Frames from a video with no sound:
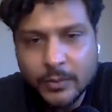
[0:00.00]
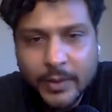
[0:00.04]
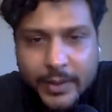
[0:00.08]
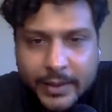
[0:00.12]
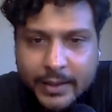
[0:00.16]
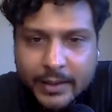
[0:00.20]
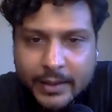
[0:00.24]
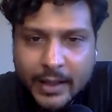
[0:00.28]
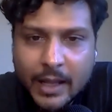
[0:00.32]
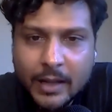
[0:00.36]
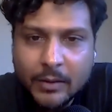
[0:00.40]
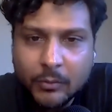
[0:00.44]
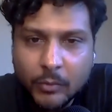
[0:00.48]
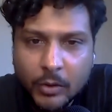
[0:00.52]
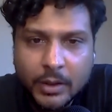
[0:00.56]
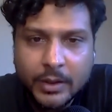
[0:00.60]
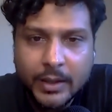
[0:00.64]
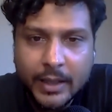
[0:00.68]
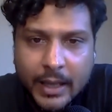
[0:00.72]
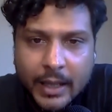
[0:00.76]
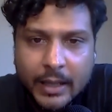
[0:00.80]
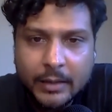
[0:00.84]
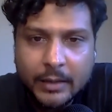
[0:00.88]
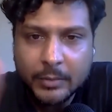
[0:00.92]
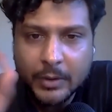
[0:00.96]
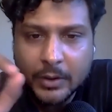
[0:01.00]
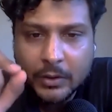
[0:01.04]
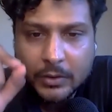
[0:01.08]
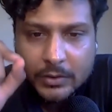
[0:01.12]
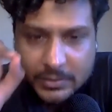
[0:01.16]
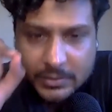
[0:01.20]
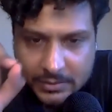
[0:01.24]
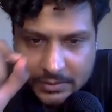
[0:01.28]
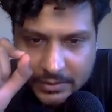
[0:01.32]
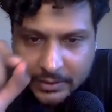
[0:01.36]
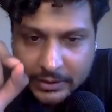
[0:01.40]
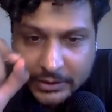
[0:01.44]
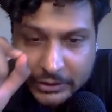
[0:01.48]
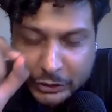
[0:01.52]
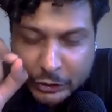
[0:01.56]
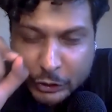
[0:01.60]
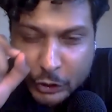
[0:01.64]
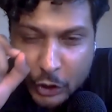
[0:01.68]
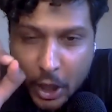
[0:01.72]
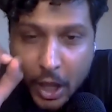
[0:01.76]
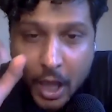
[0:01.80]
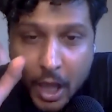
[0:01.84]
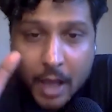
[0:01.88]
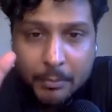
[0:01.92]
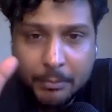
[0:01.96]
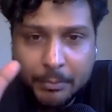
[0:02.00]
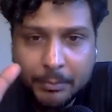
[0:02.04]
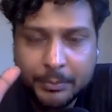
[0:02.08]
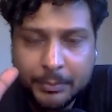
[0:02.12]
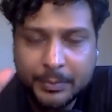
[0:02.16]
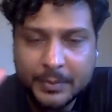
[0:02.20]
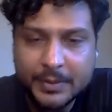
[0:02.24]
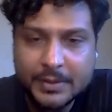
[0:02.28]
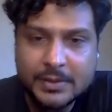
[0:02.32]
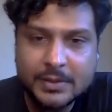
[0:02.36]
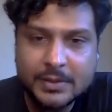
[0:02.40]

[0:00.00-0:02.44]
that's why they are what they are because. No, but I feel like